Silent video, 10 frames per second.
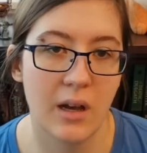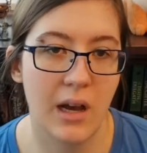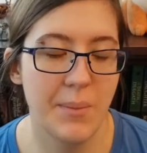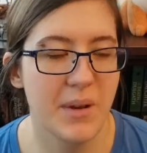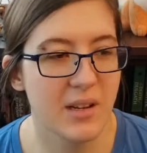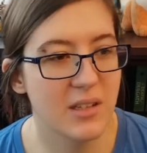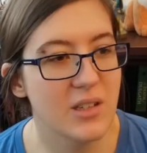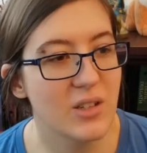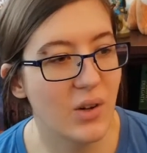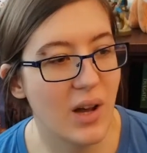I'm not going to
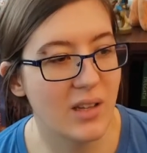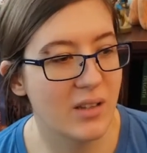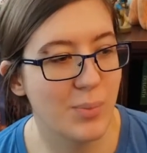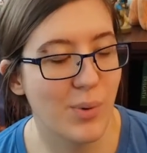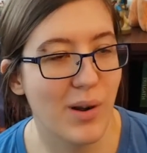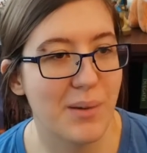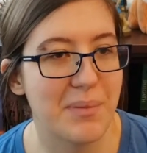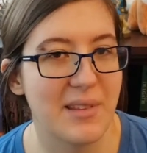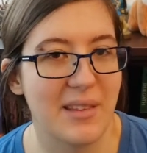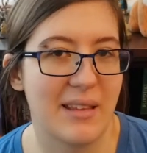do all of the
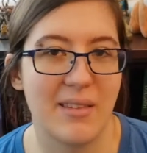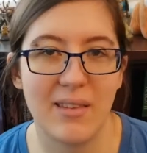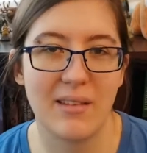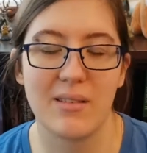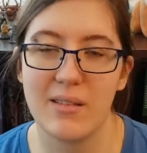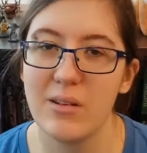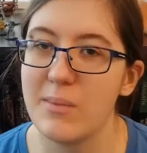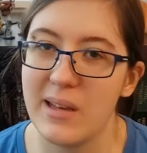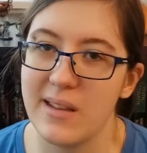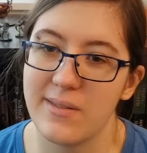prompts, there's too
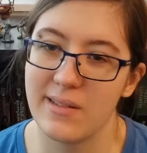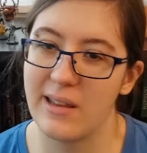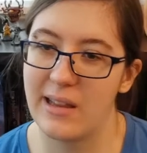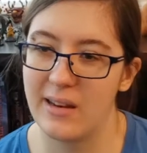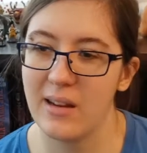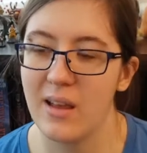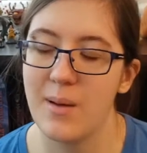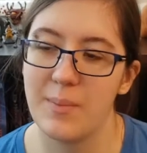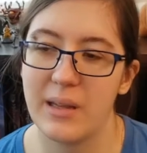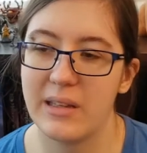many for that,
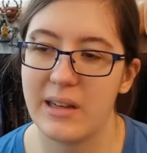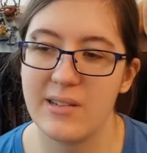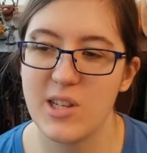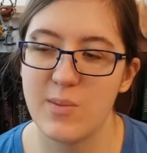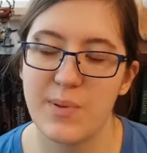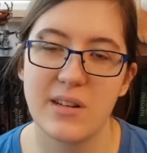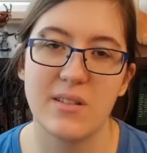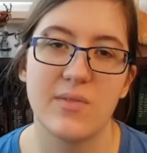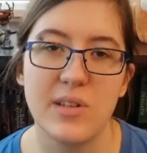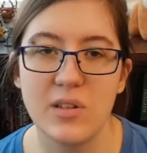but I just picked a
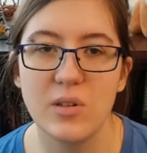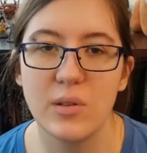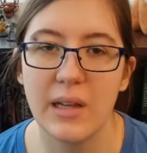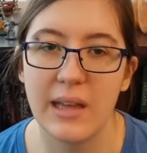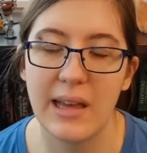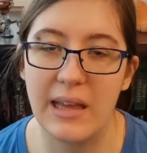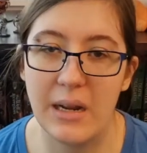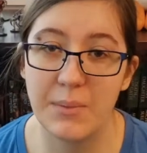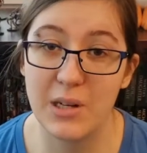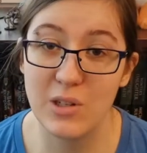few and
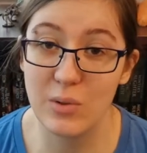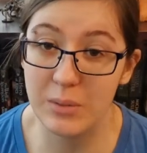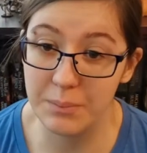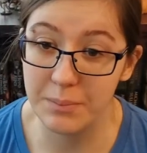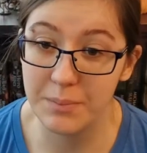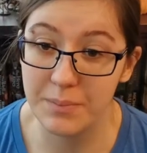I'm going to do them.